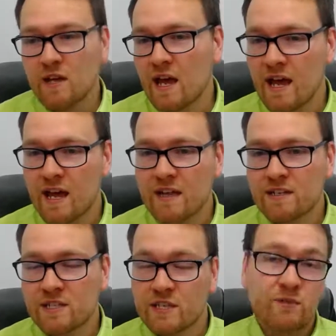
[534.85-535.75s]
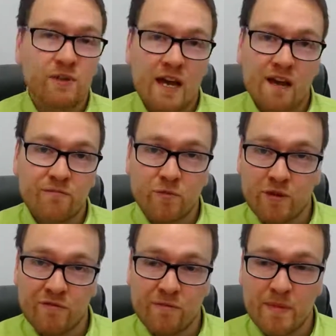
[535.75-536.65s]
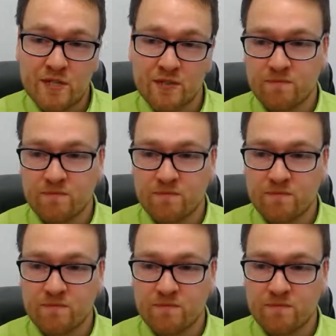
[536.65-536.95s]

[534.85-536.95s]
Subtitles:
until you have more information.